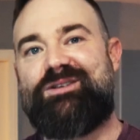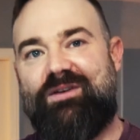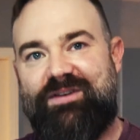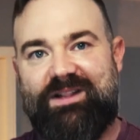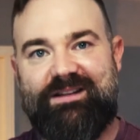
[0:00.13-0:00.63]

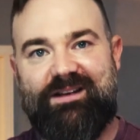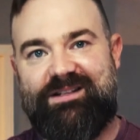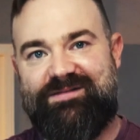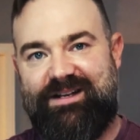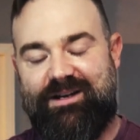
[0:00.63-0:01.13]
So if you clicked on
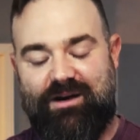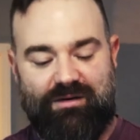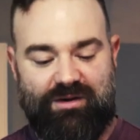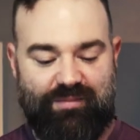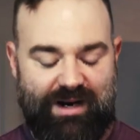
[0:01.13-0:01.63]
this
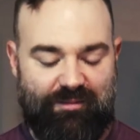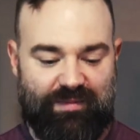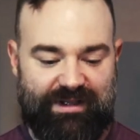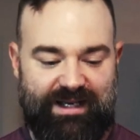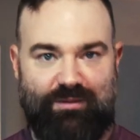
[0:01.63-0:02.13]
video, you're
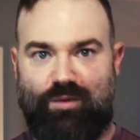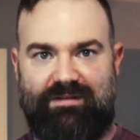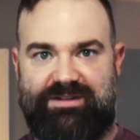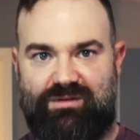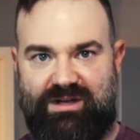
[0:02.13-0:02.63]
probably in
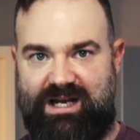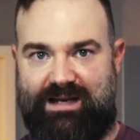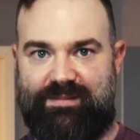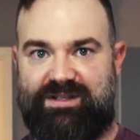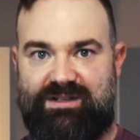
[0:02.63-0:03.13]
one of two
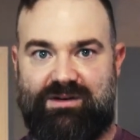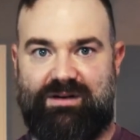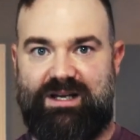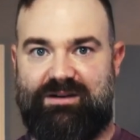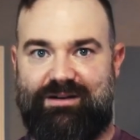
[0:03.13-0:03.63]
camps.
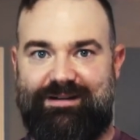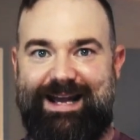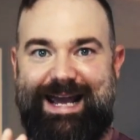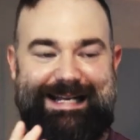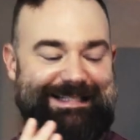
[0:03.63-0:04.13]
You're
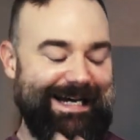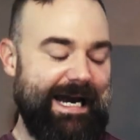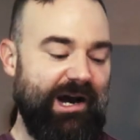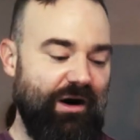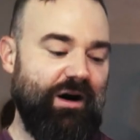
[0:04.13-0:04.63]
either a
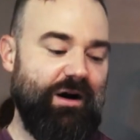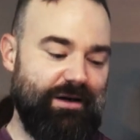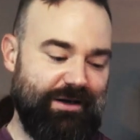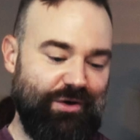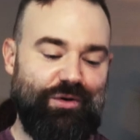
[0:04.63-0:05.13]

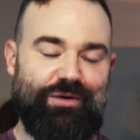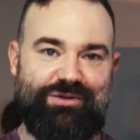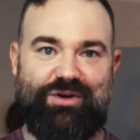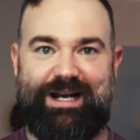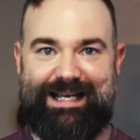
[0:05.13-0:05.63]
die-hard
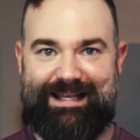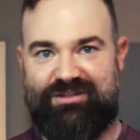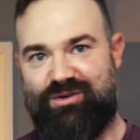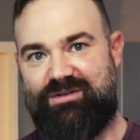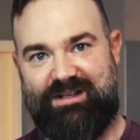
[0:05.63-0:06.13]
cold training
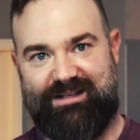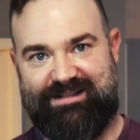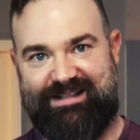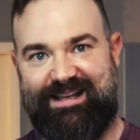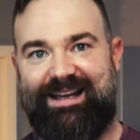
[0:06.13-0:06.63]

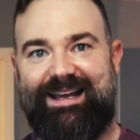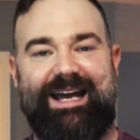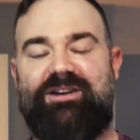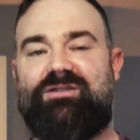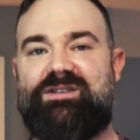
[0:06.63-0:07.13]
enthusiast
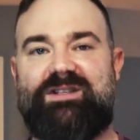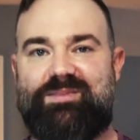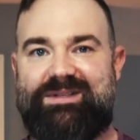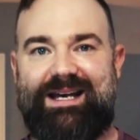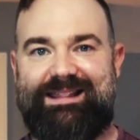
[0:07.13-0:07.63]
and you're just
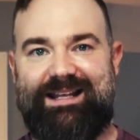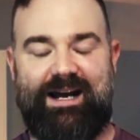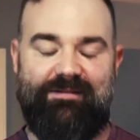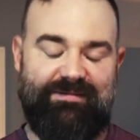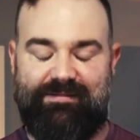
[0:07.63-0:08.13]
upset that
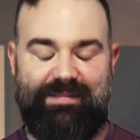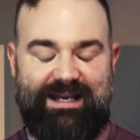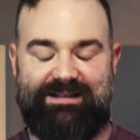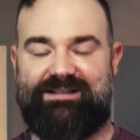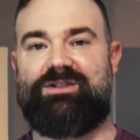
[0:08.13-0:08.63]
I've
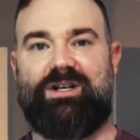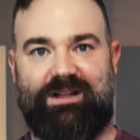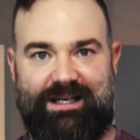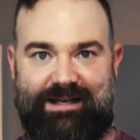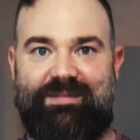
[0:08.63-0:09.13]
made such a
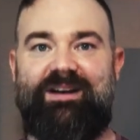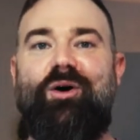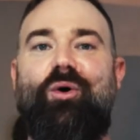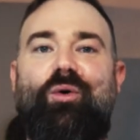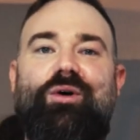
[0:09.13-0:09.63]
claim.
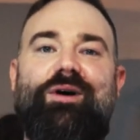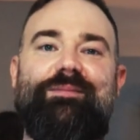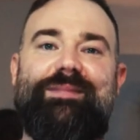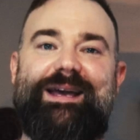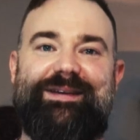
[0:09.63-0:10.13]

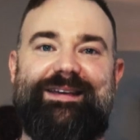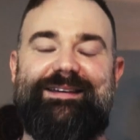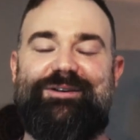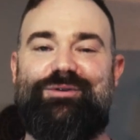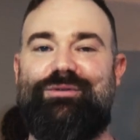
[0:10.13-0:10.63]
Or maybe
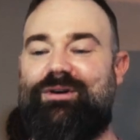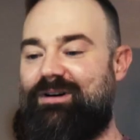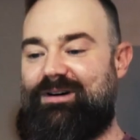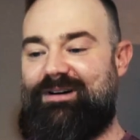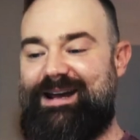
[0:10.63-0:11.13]
you
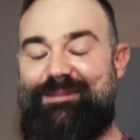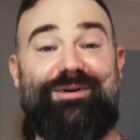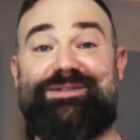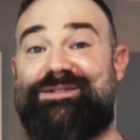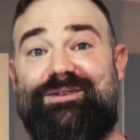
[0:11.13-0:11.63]
are a
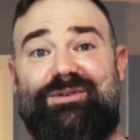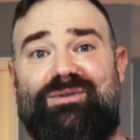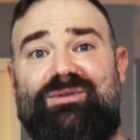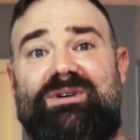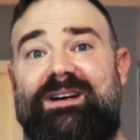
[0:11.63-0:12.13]
person
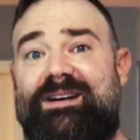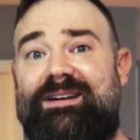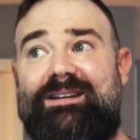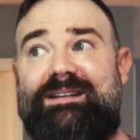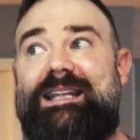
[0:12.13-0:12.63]
who
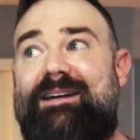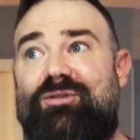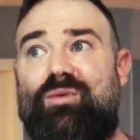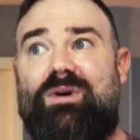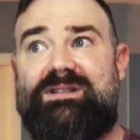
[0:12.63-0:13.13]

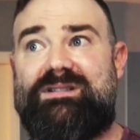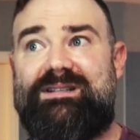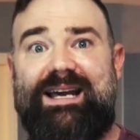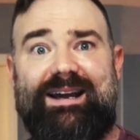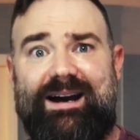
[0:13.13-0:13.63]
never wants
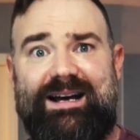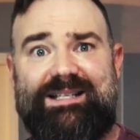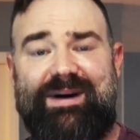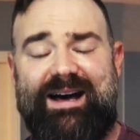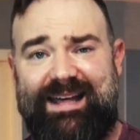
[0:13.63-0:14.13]
to take an
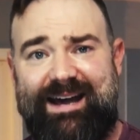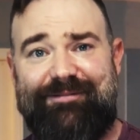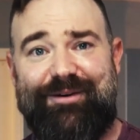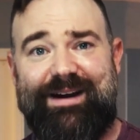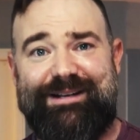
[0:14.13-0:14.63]
ice bath
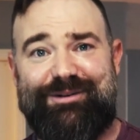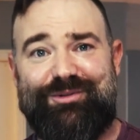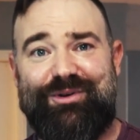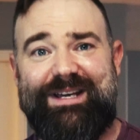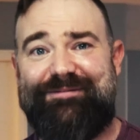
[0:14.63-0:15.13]
ever and
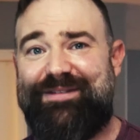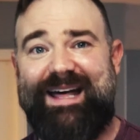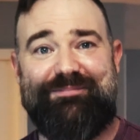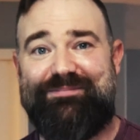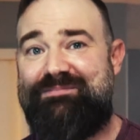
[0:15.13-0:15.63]
you're looking for
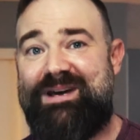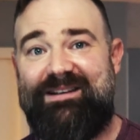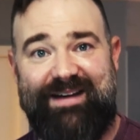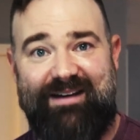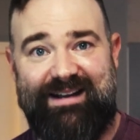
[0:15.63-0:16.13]
that
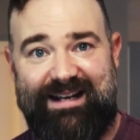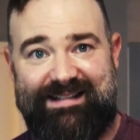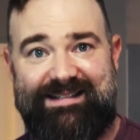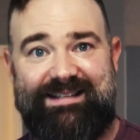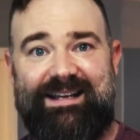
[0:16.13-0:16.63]
bit of
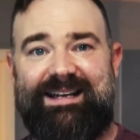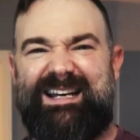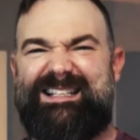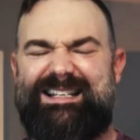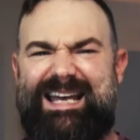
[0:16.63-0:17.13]
evidence
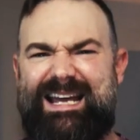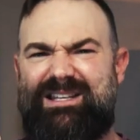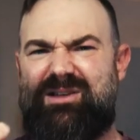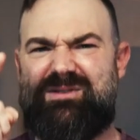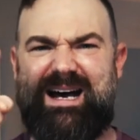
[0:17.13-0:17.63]
to
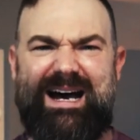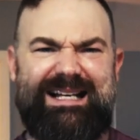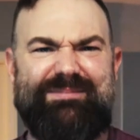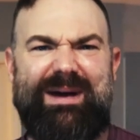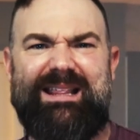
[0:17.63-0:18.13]
take to those
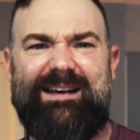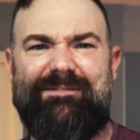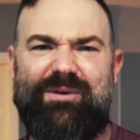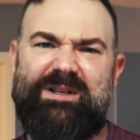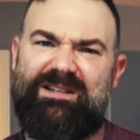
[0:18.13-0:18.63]
ice
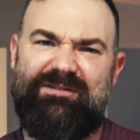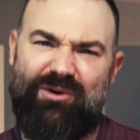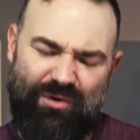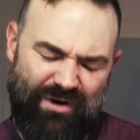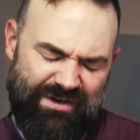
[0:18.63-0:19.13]
bathing friends of
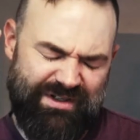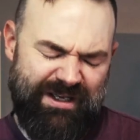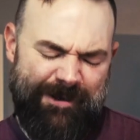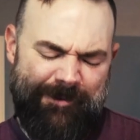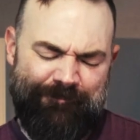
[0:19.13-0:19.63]

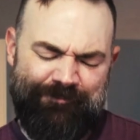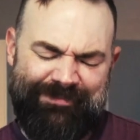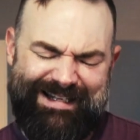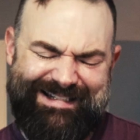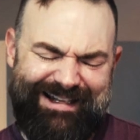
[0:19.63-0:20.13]
yours
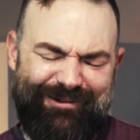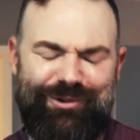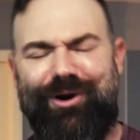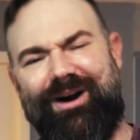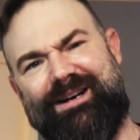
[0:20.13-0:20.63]
and say,
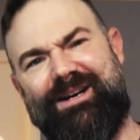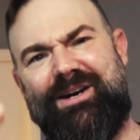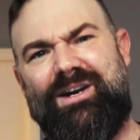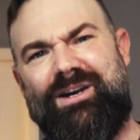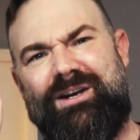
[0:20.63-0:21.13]
look,
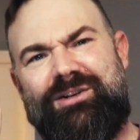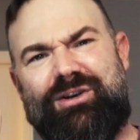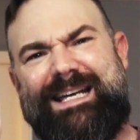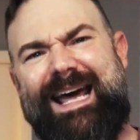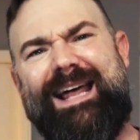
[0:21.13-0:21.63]

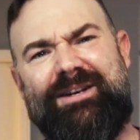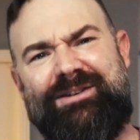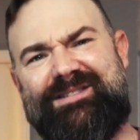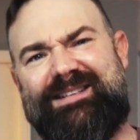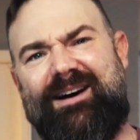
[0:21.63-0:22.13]
you're
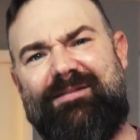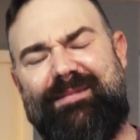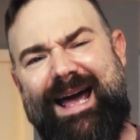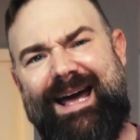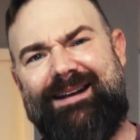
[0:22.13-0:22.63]
killing
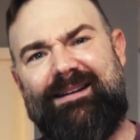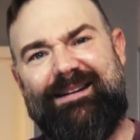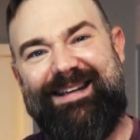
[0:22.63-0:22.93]
yourself, man.